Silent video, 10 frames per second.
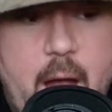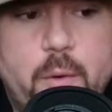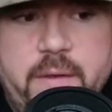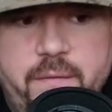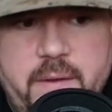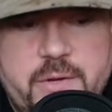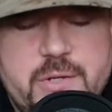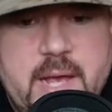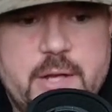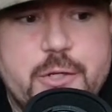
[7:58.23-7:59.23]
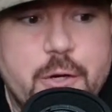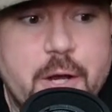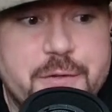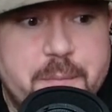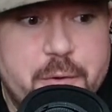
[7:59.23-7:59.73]
he finished last year
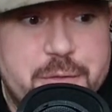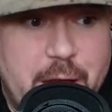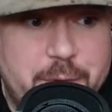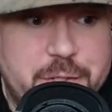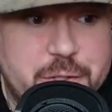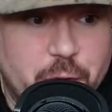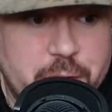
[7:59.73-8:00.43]
as opposed to how he started